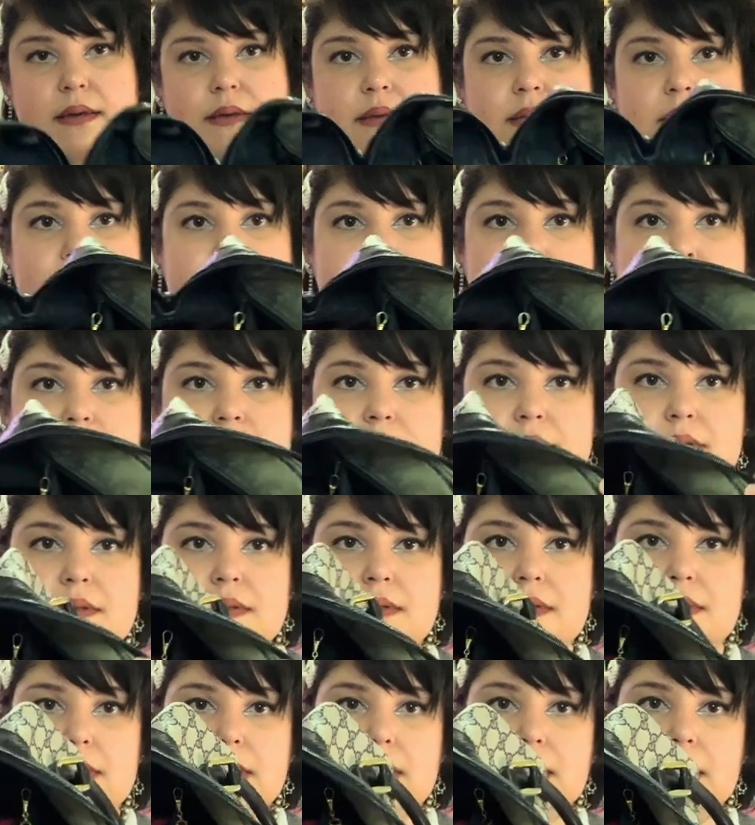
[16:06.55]
is
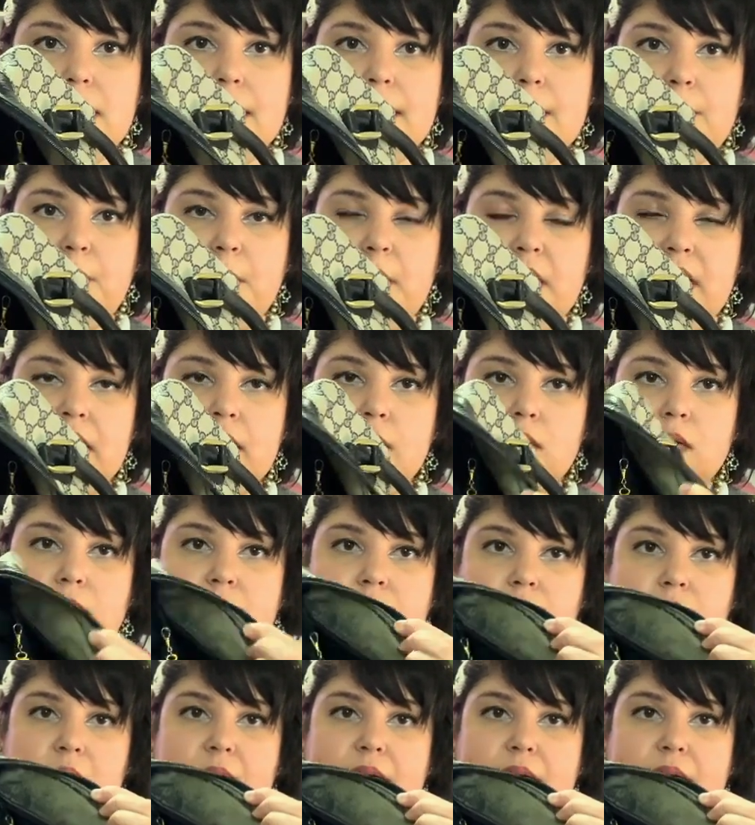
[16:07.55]
peeling.